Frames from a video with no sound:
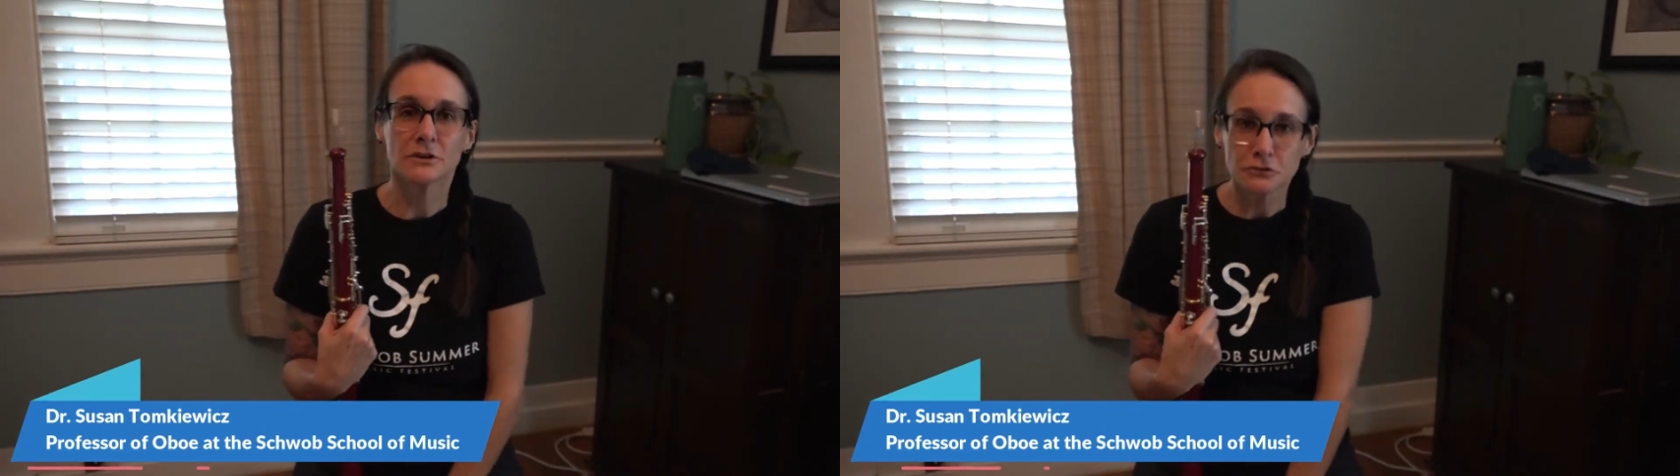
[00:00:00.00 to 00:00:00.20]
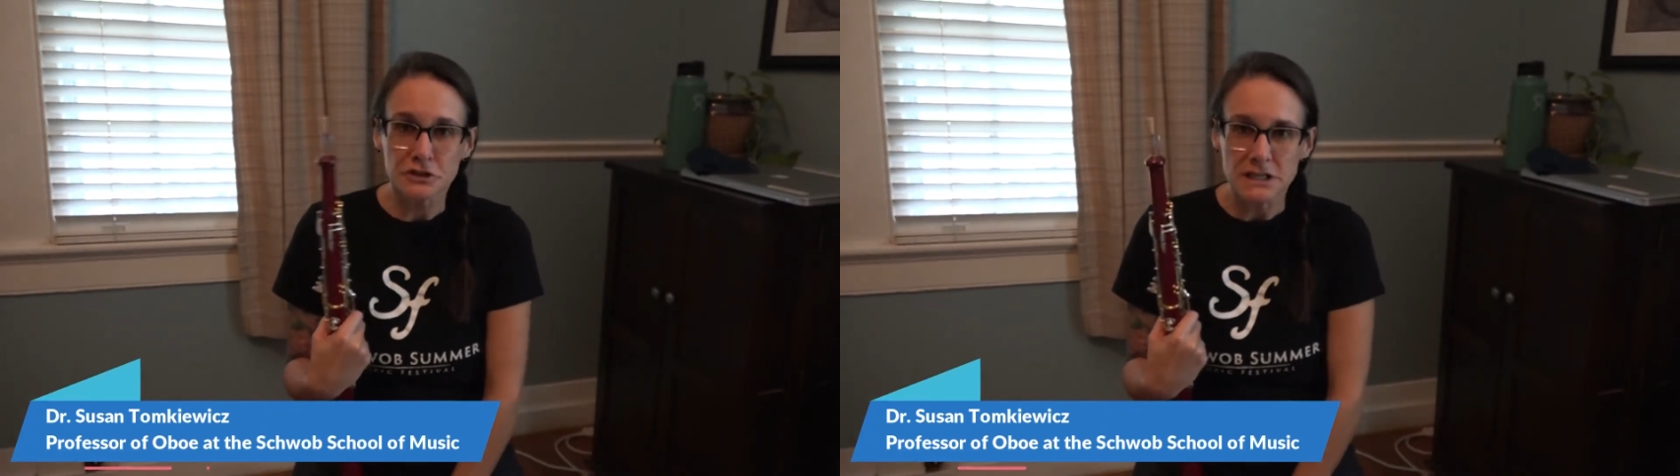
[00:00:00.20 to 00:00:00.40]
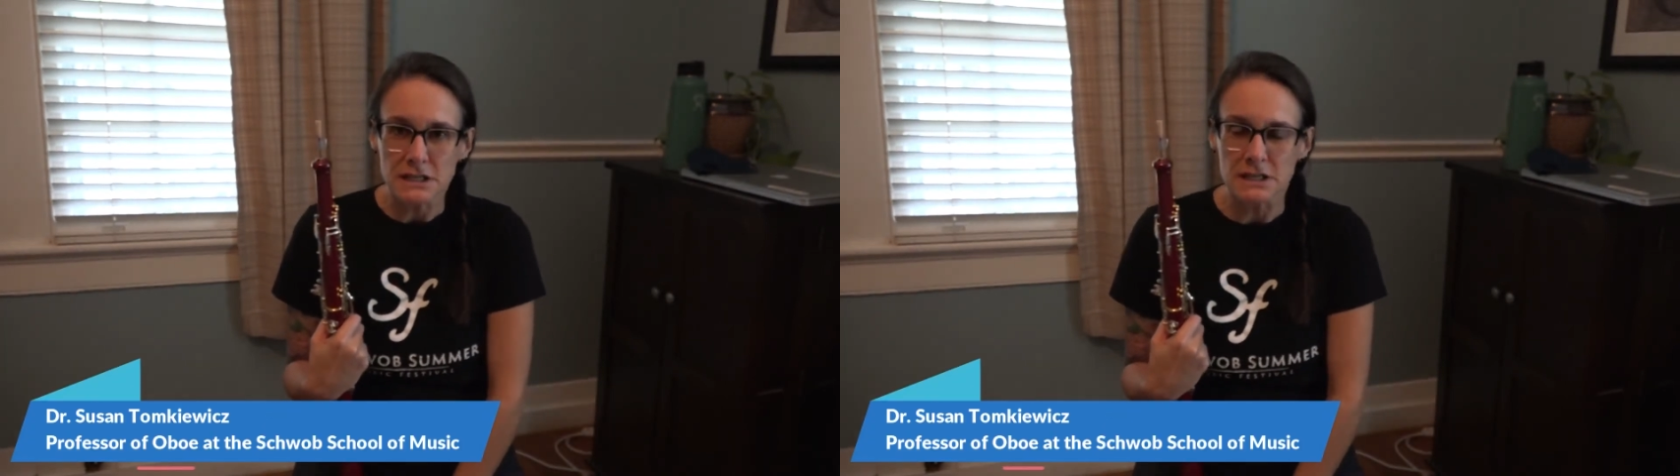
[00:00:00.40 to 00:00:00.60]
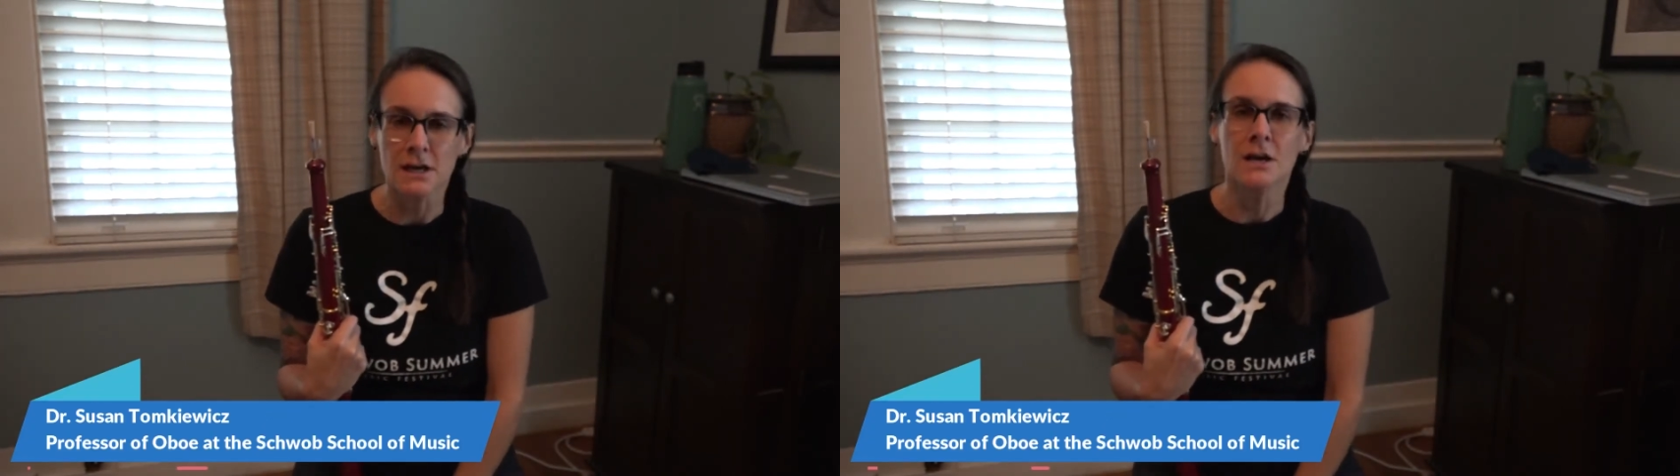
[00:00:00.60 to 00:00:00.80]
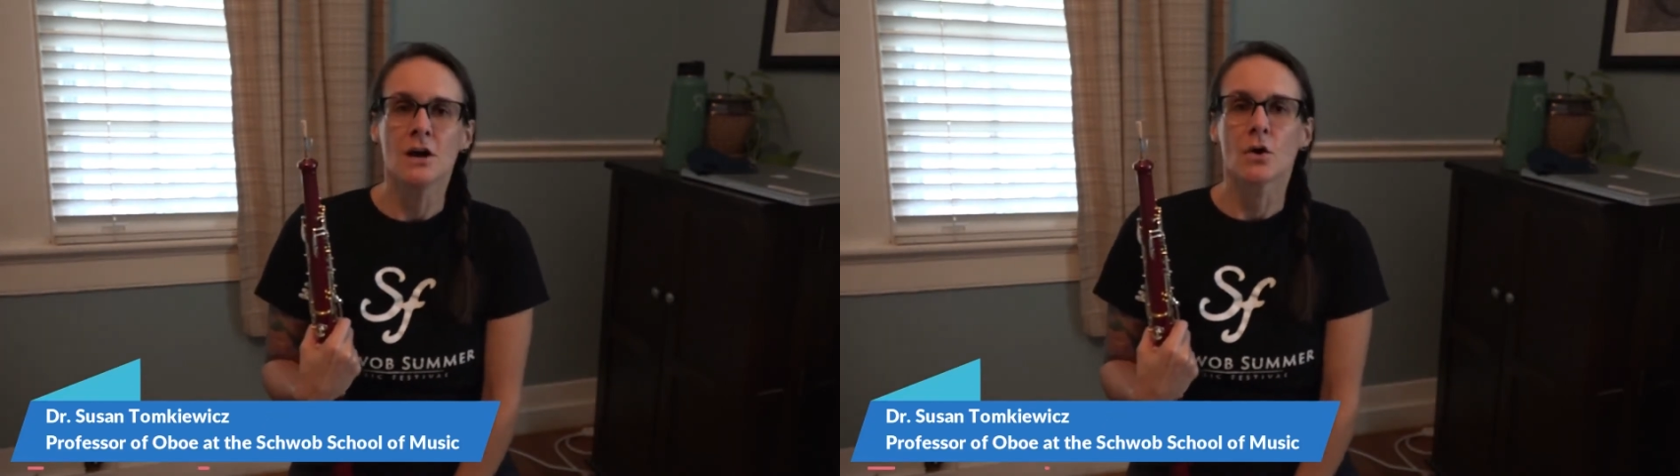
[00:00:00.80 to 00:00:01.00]
T,
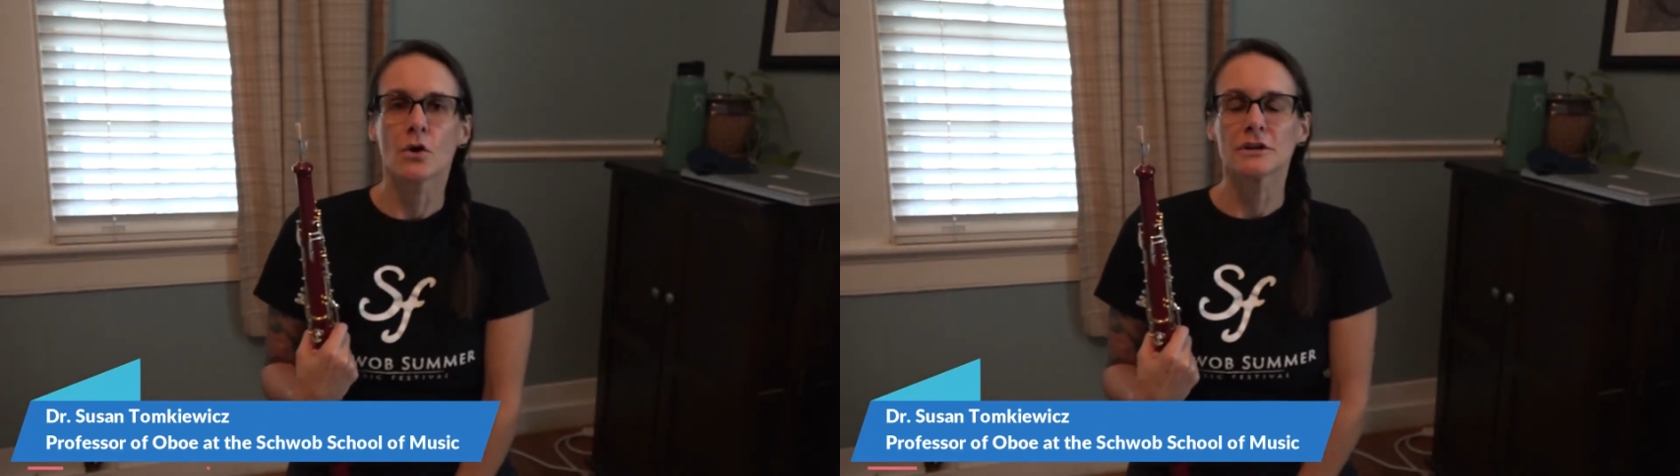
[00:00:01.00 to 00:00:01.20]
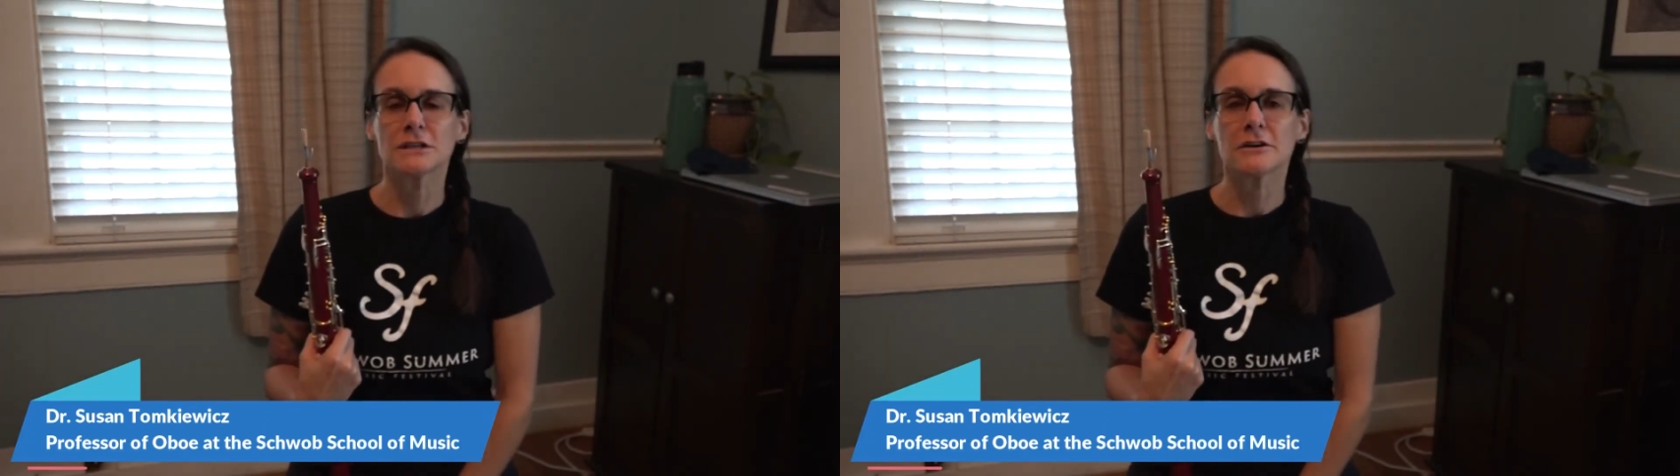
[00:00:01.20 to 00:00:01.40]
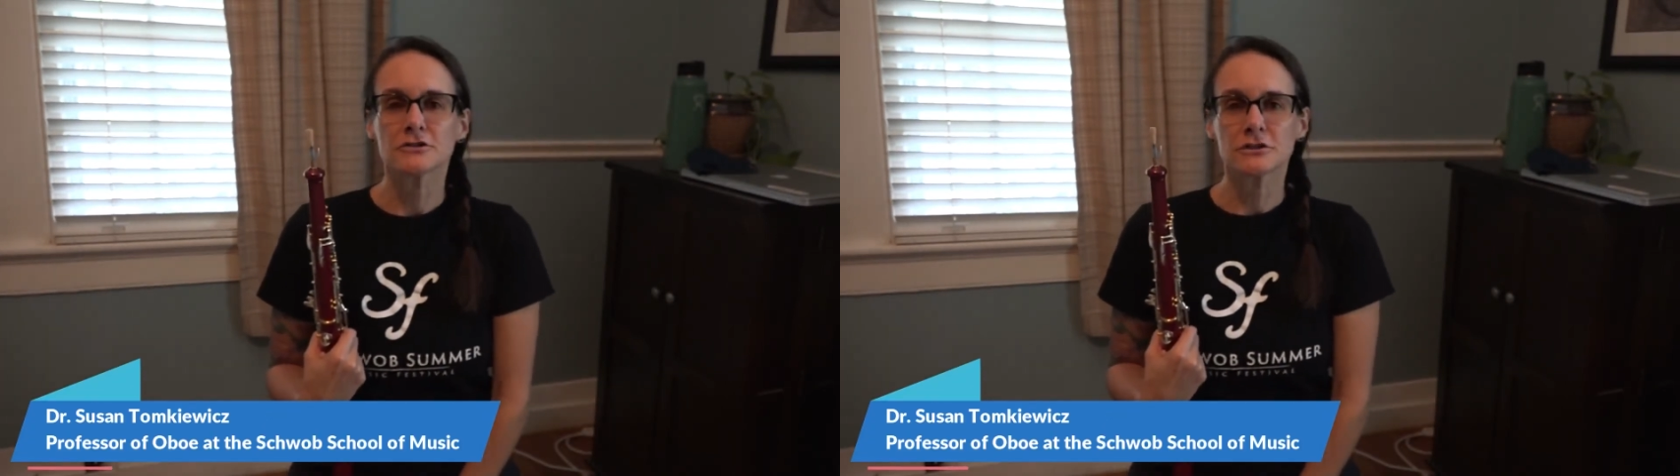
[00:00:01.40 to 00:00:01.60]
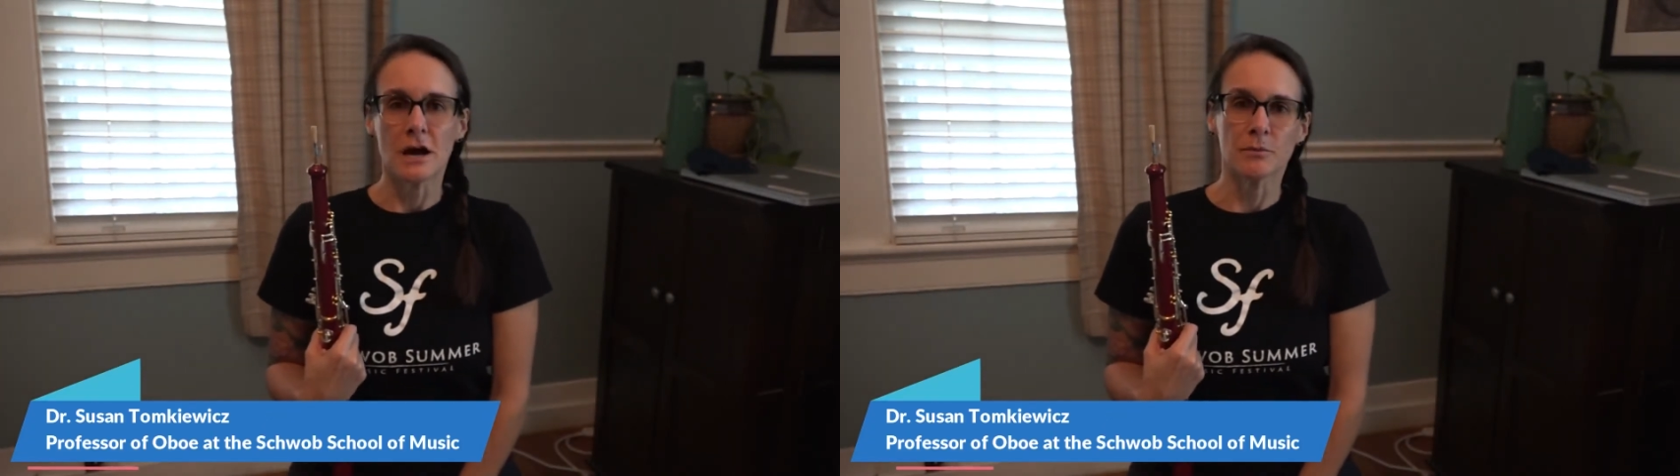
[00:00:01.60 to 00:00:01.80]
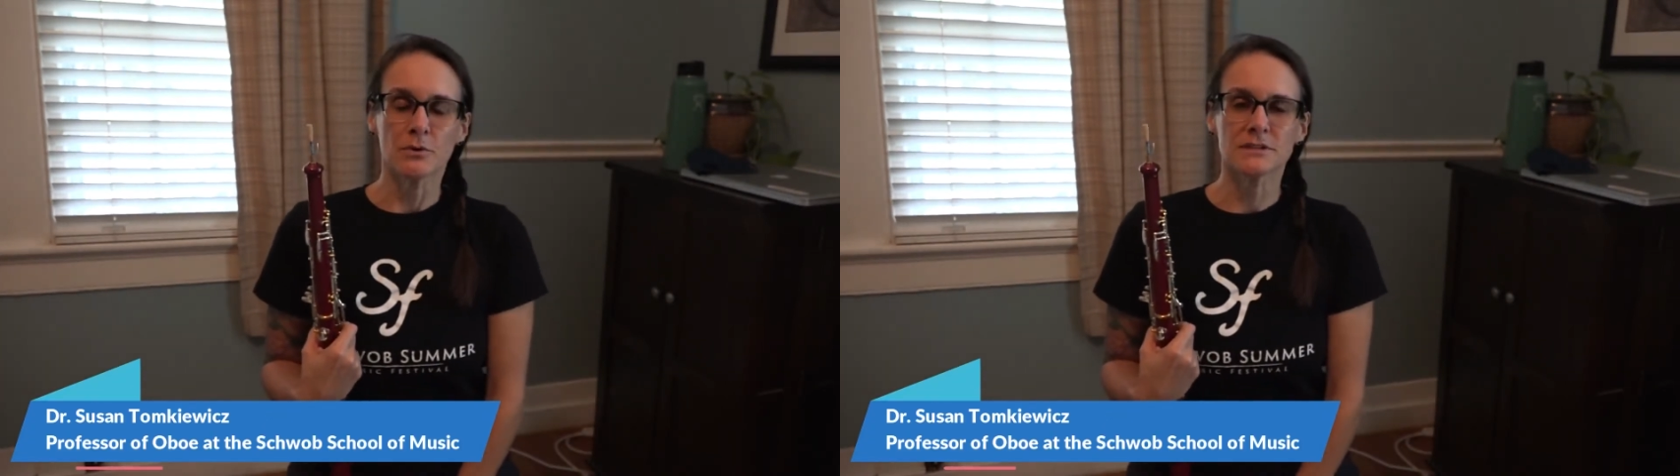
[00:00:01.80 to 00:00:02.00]
or Dr.
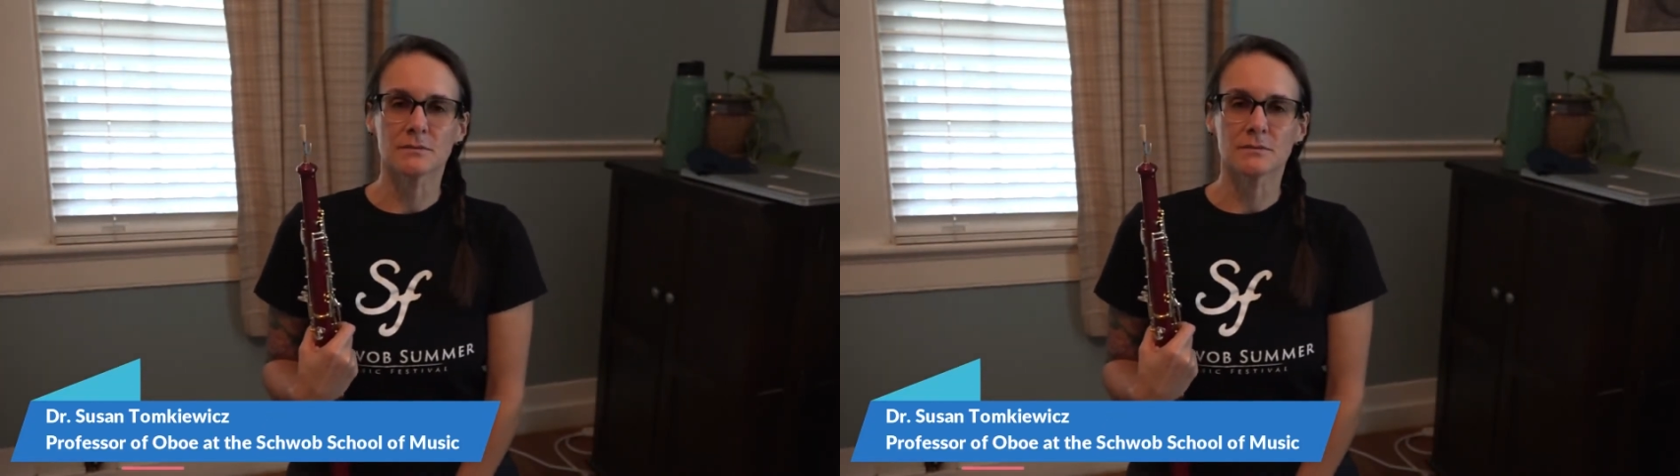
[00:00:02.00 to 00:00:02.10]
Tomkowitz.